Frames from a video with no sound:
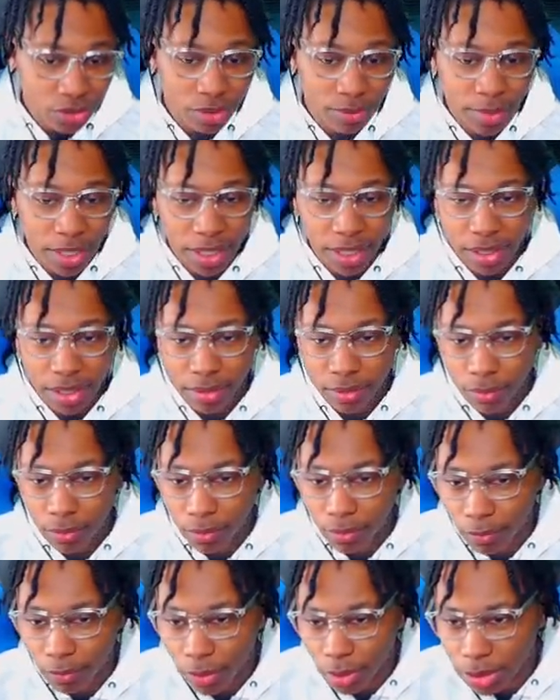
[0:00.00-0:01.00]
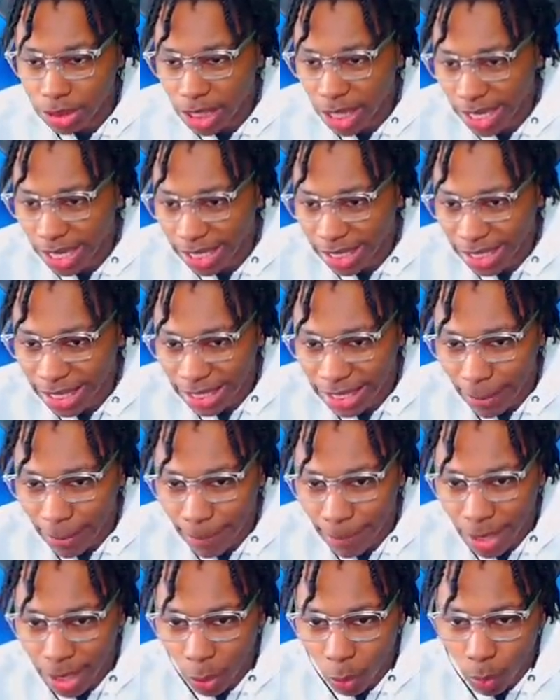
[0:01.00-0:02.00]
it, man. We trying to get the
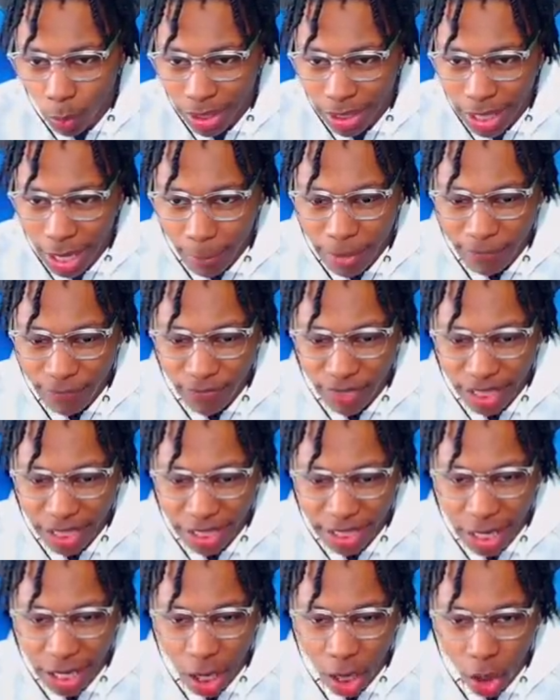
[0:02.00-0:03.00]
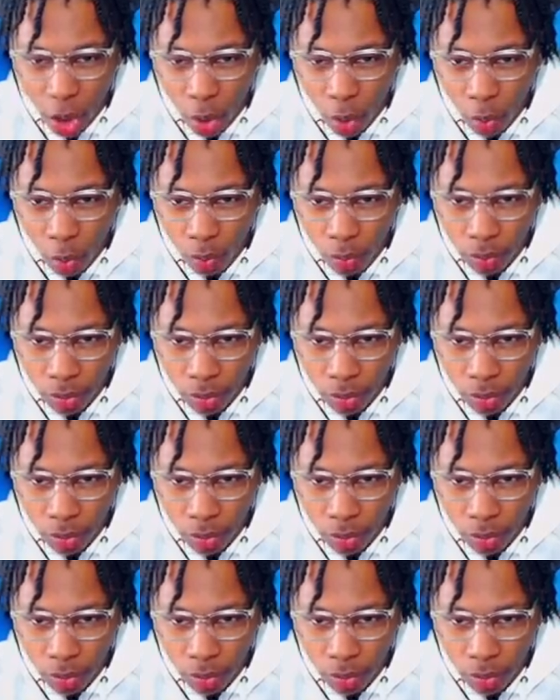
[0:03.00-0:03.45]
belt. We coming for the gold.